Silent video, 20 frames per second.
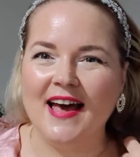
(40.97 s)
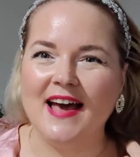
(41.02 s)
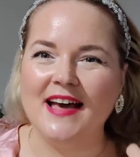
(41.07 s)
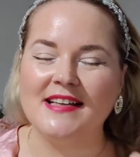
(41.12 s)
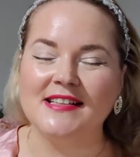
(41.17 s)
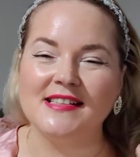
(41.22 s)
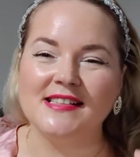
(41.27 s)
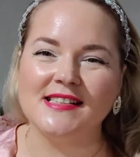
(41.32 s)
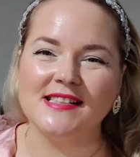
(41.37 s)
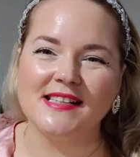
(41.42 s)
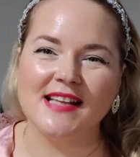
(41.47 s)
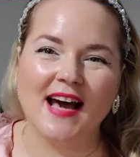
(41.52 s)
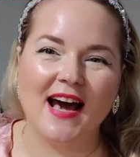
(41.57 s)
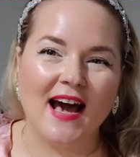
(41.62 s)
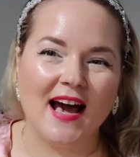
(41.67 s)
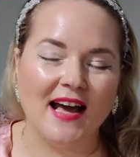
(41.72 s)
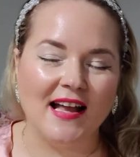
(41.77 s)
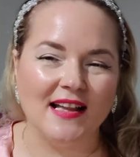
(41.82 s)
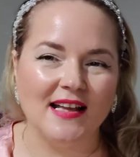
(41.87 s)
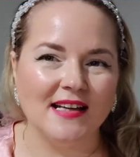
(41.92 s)
and
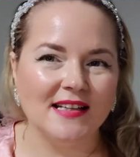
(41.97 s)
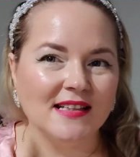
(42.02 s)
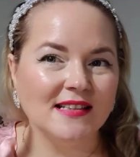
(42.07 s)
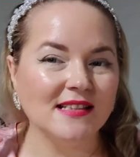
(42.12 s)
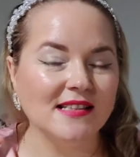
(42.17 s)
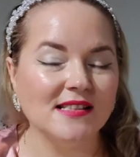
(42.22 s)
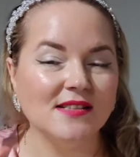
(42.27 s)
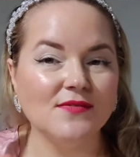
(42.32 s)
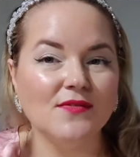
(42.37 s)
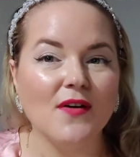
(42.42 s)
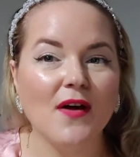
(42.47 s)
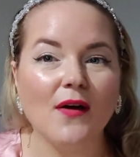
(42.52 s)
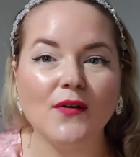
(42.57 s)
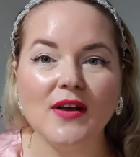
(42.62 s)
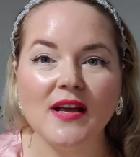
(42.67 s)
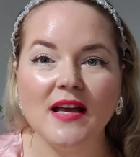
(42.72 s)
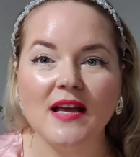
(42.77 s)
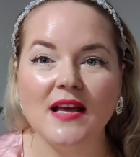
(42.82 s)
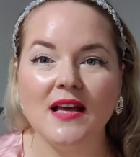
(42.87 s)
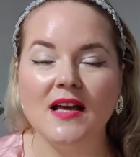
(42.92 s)
style. And it is
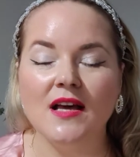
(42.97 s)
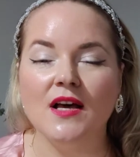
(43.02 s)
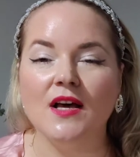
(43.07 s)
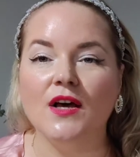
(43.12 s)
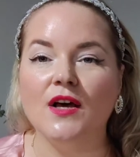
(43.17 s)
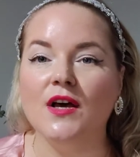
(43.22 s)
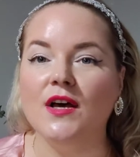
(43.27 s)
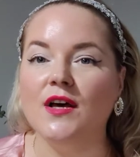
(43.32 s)
very